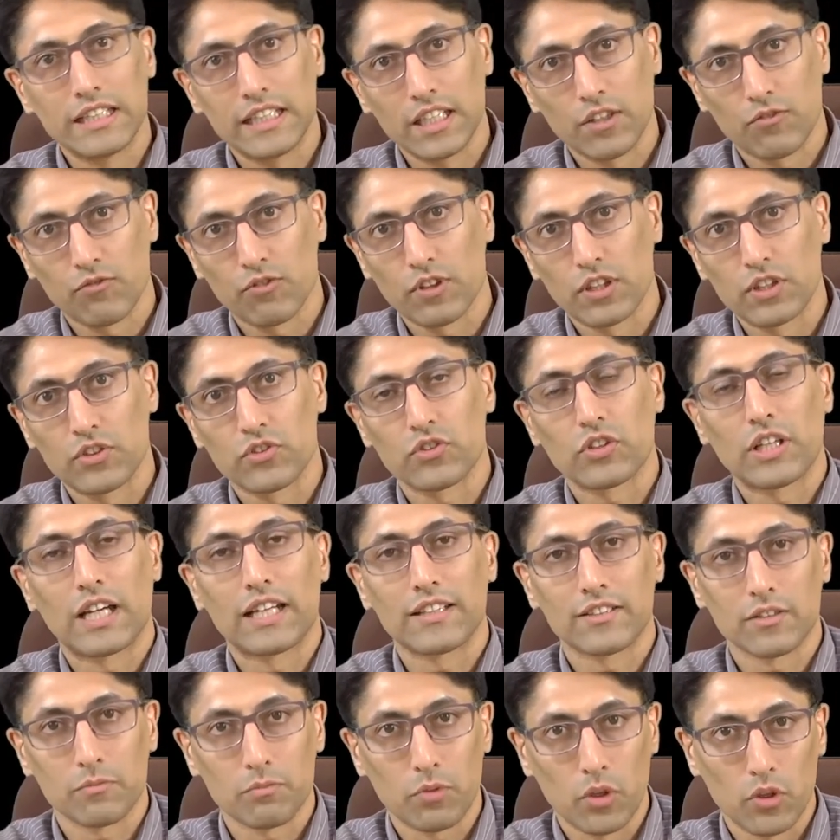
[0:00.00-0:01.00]
difference
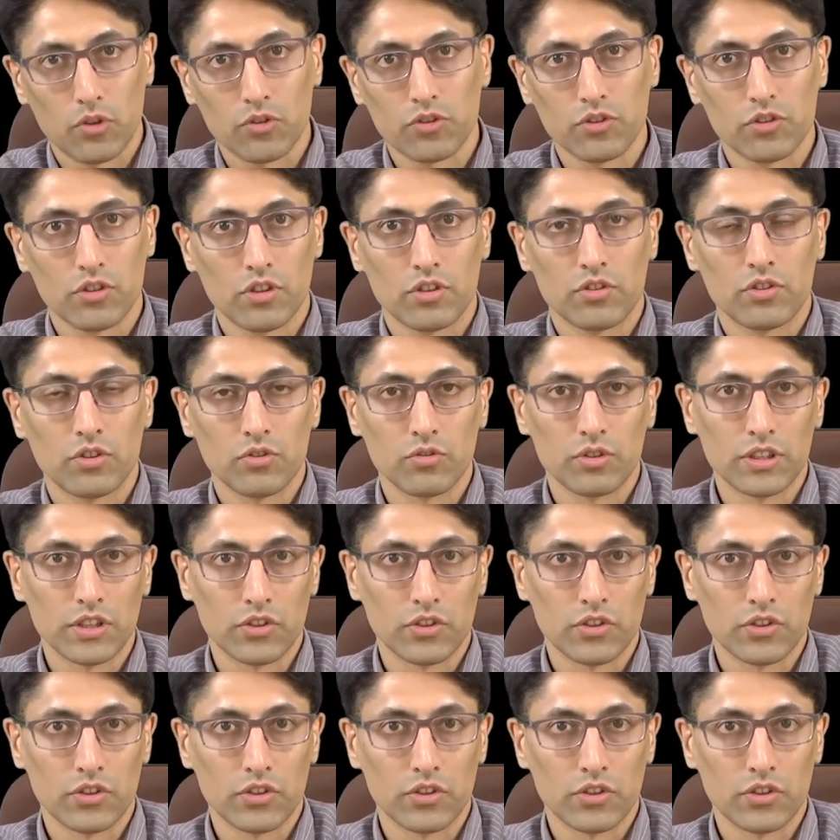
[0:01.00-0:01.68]
as opposed to